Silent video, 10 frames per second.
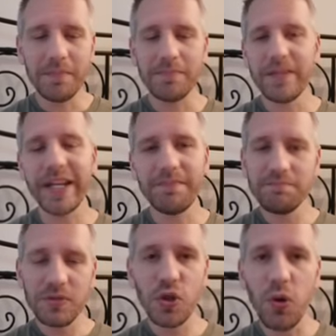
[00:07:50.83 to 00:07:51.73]
like
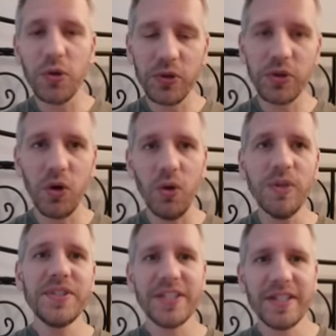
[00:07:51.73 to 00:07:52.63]
total
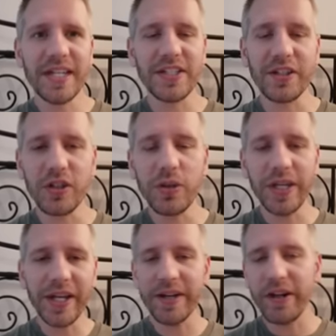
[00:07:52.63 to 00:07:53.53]
golds, that's
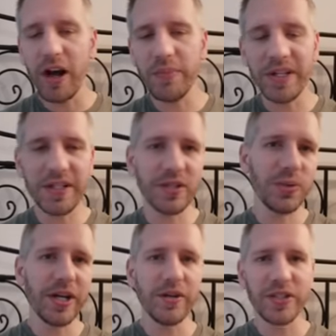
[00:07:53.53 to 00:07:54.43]
including commons,
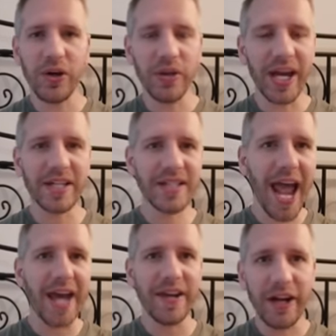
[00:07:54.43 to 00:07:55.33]
rares, all that
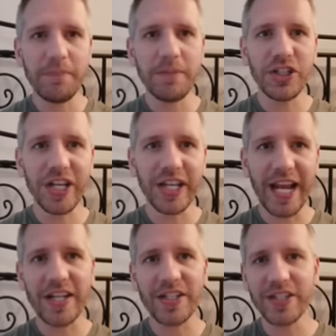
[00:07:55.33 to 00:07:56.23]
added up. I should get
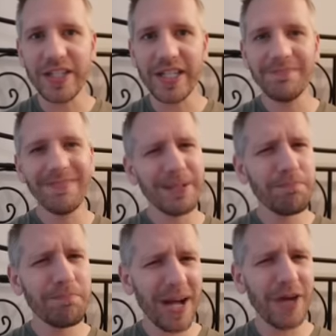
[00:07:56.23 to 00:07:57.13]
8, because you get
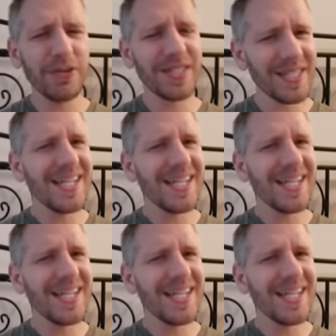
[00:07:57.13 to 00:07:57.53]
about,